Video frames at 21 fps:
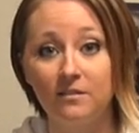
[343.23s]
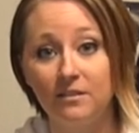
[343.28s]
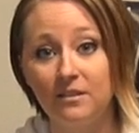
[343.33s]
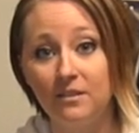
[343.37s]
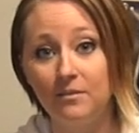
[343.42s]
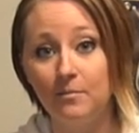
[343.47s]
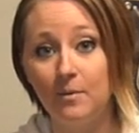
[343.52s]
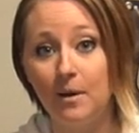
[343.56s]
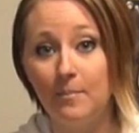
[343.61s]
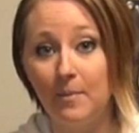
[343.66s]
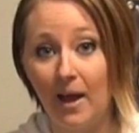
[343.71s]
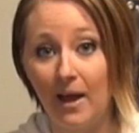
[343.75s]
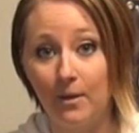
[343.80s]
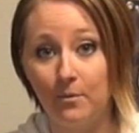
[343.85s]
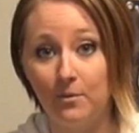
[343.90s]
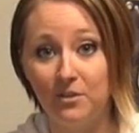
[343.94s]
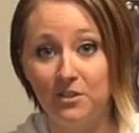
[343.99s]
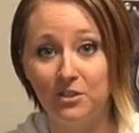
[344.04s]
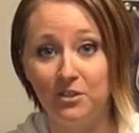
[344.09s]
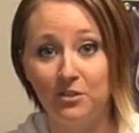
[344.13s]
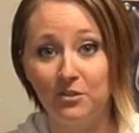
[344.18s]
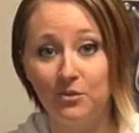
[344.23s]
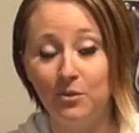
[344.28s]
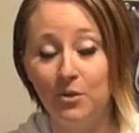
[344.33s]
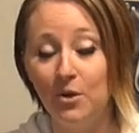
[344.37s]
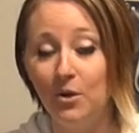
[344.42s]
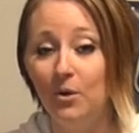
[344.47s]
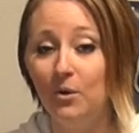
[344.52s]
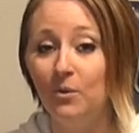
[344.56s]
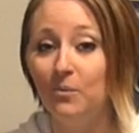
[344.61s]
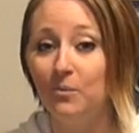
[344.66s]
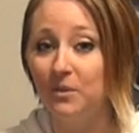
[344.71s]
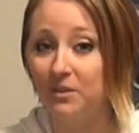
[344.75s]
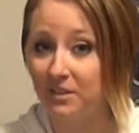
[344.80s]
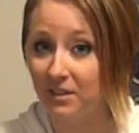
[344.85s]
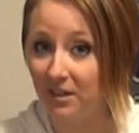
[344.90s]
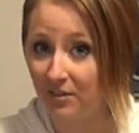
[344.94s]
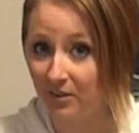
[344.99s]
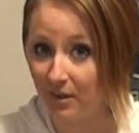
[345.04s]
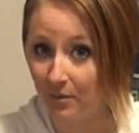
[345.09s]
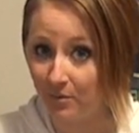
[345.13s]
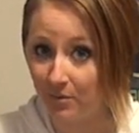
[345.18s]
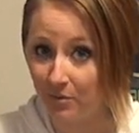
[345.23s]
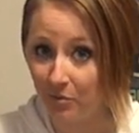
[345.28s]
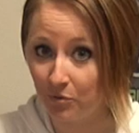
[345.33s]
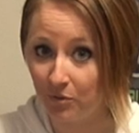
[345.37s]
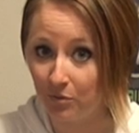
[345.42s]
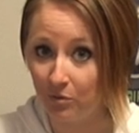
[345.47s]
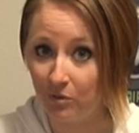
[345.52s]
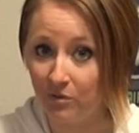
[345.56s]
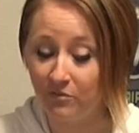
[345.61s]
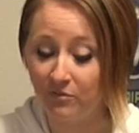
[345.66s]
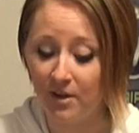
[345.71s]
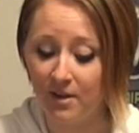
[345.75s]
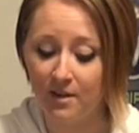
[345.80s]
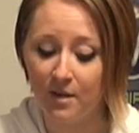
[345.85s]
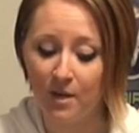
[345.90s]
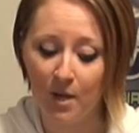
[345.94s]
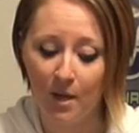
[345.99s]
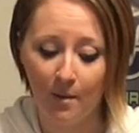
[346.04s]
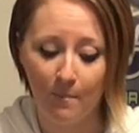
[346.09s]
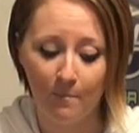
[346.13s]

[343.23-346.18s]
to my back windshield, which I thought was really, really fun.